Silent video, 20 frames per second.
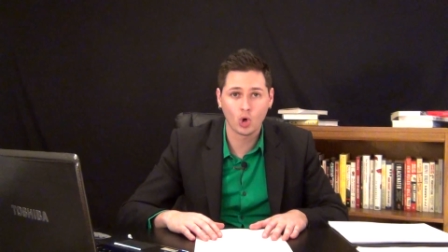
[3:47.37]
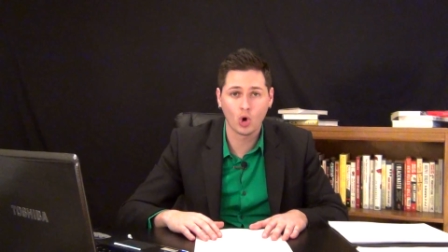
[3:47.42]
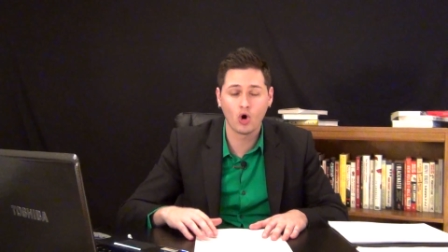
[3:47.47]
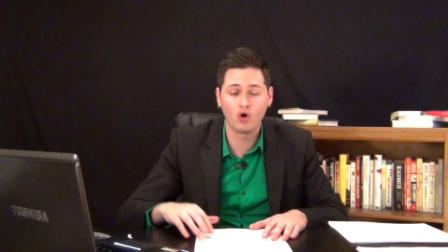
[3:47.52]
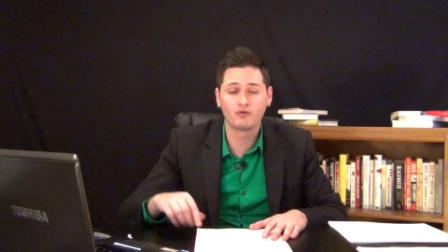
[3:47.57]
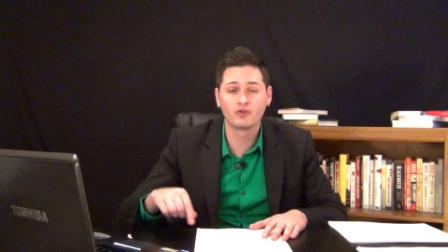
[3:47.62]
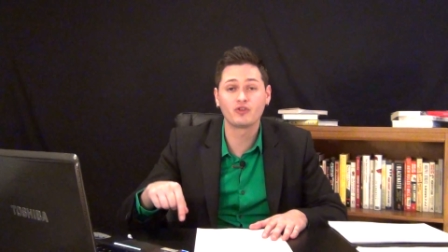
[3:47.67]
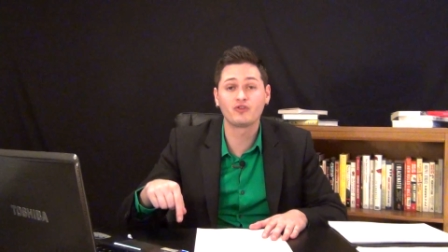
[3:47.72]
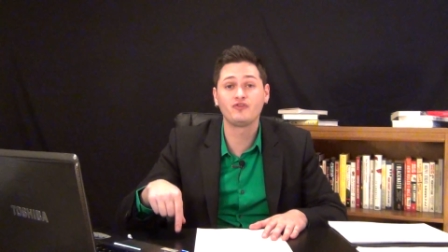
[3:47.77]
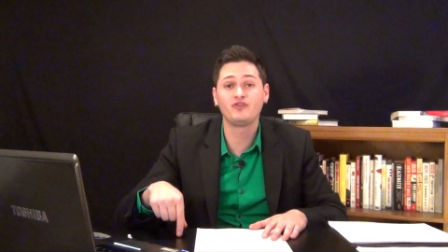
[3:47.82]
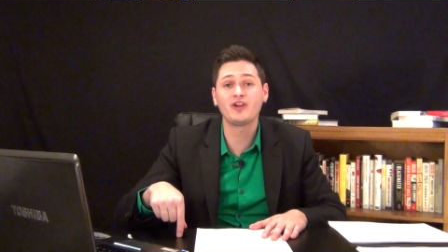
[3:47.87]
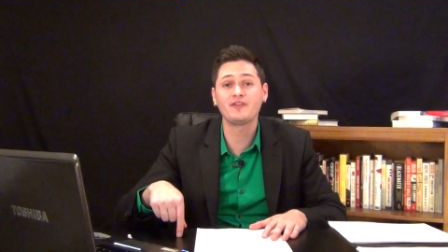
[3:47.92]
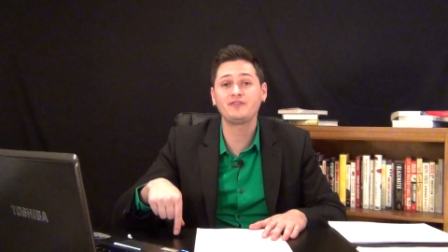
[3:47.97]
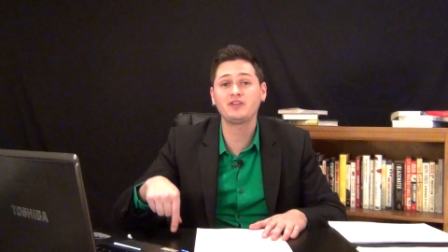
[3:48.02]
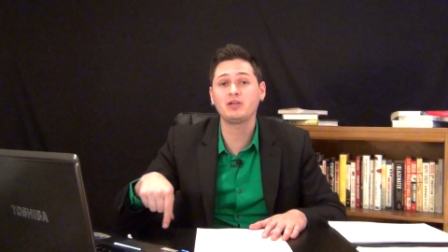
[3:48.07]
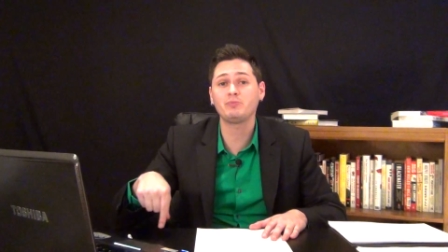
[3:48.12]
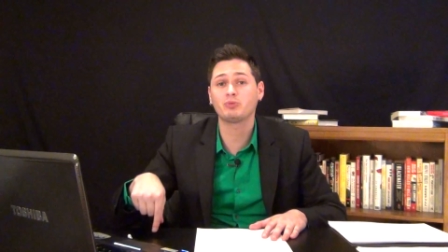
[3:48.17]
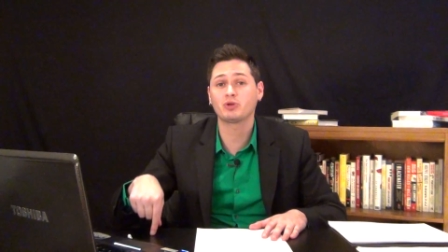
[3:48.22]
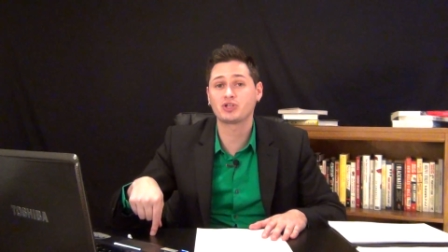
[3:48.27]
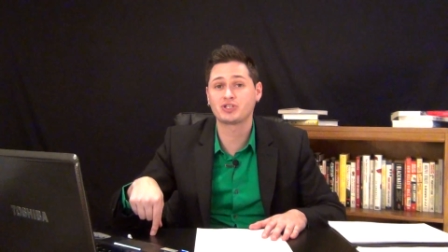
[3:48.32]
Over
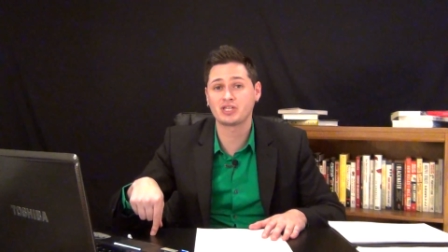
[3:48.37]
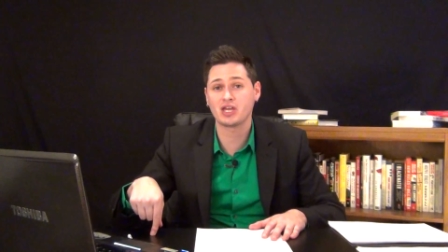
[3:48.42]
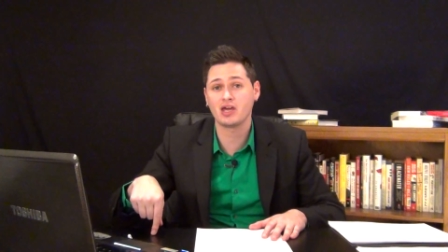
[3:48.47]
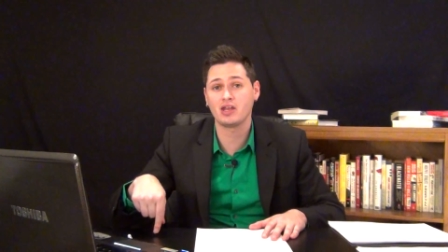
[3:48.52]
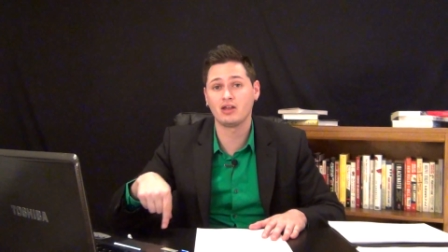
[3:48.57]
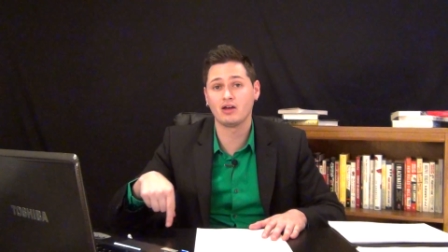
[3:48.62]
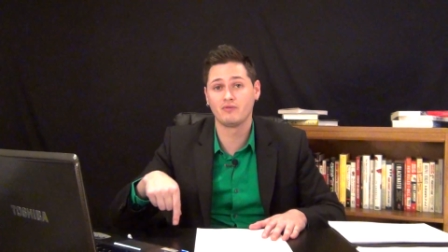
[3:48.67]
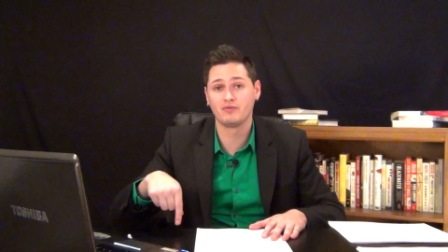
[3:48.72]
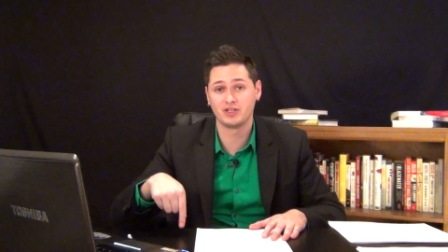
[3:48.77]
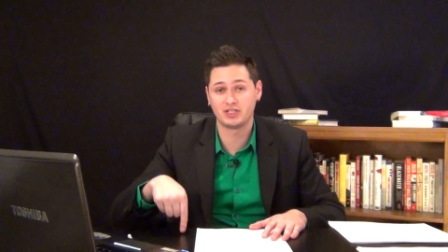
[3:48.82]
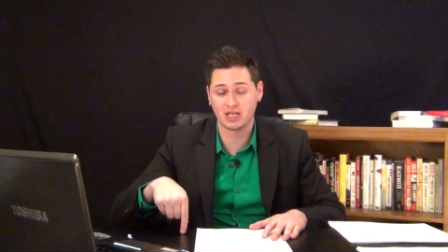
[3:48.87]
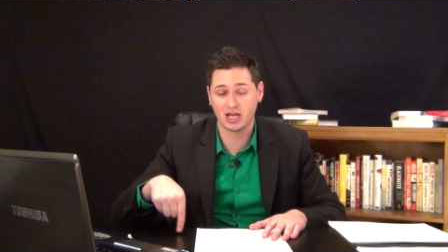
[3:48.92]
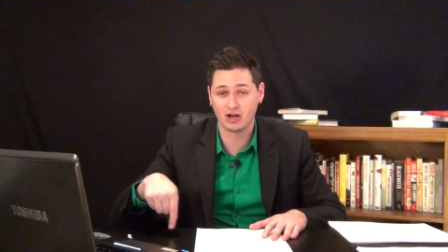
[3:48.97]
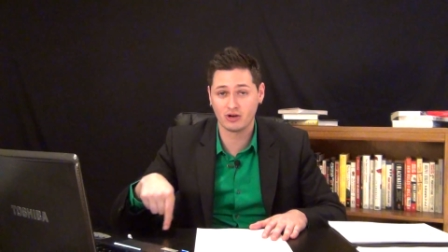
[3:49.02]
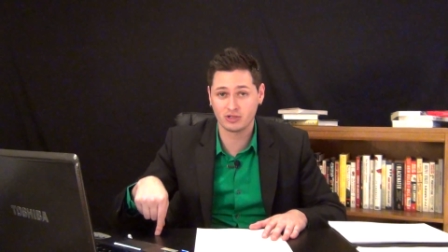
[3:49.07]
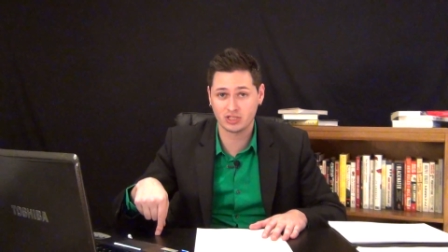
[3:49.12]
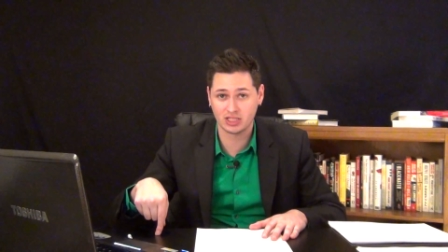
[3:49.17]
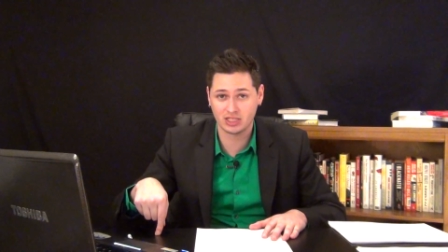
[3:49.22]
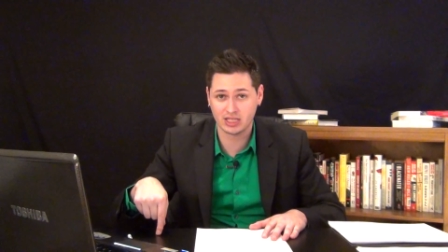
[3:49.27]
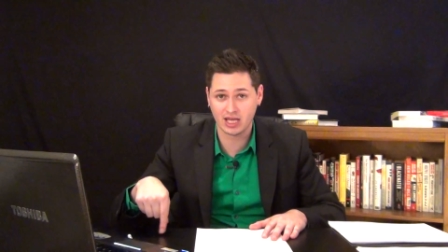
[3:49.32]
50% of the
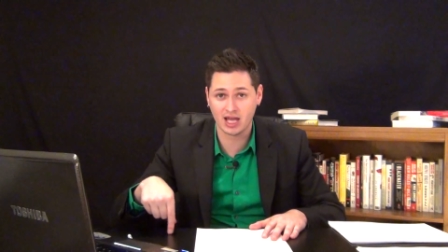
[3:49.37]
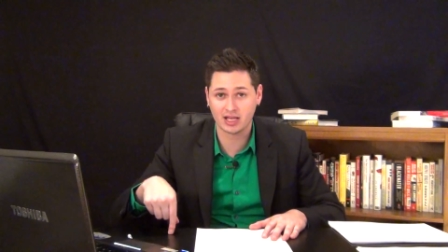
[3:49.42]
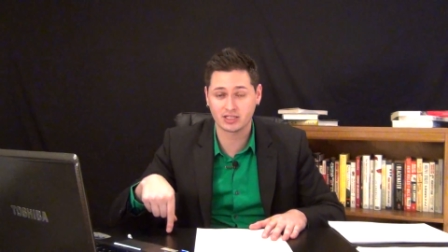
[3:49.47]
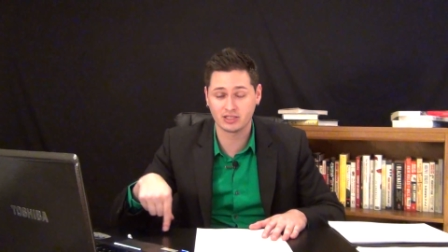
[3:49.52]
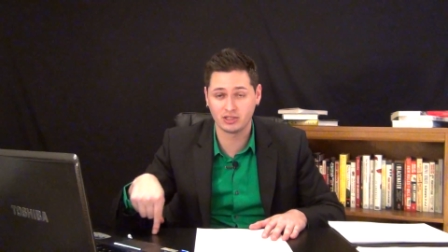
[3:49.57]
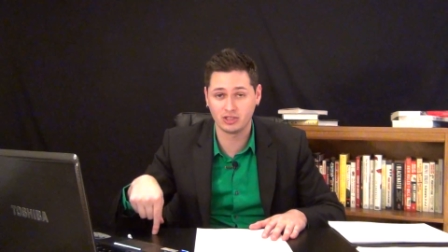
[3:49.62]
terrorist attacks